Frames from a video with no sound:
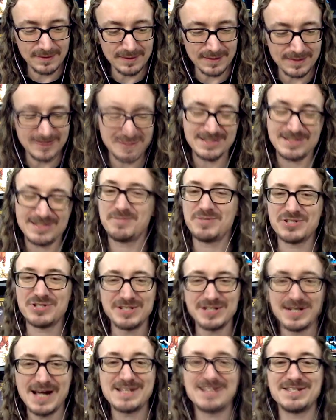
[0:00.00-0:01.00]
I just, I'm
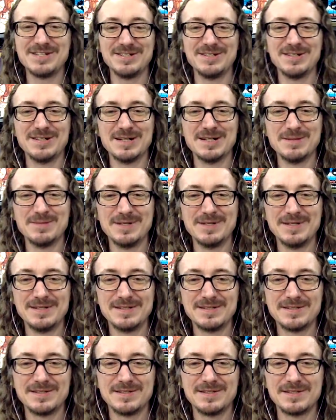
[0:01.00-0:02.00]
just guessing here, but
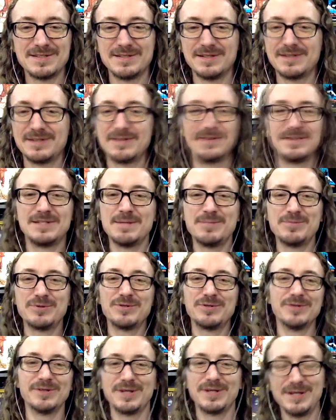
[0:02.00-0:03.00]
it's just the
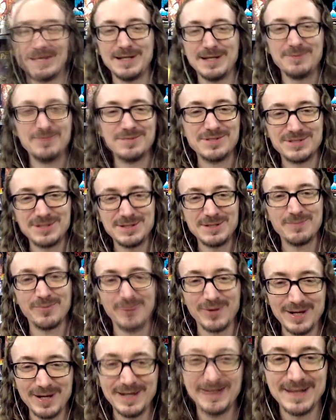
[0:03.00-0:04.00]
typical kid would see you
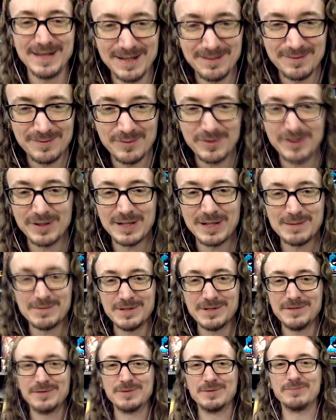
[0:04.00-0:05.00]
playing that and want to come
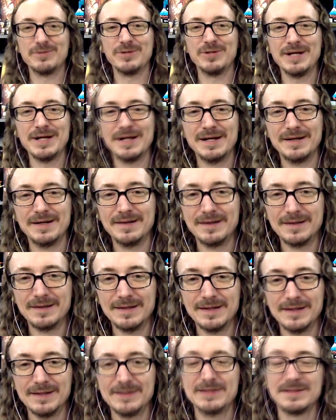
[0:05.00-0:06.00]
over and play.
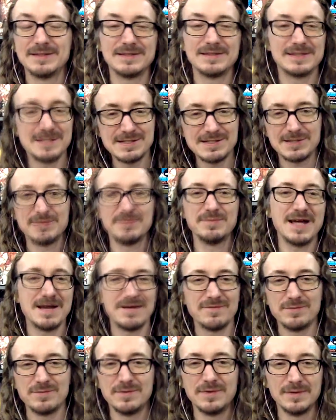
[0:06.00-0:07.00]
Uh, it, just, it, seems to be,
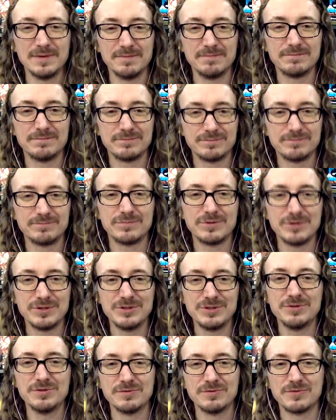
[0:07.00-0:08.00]
have a pretty
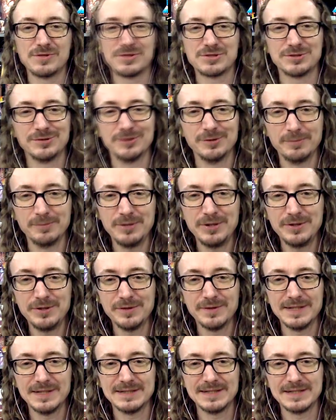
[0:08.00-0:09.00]
universal
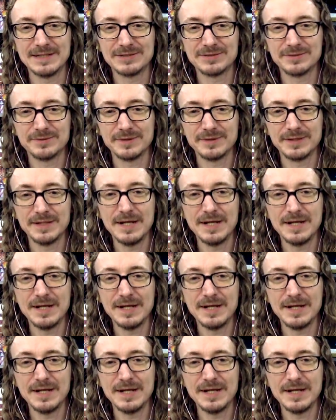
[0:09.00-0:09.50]
appeal that that sort of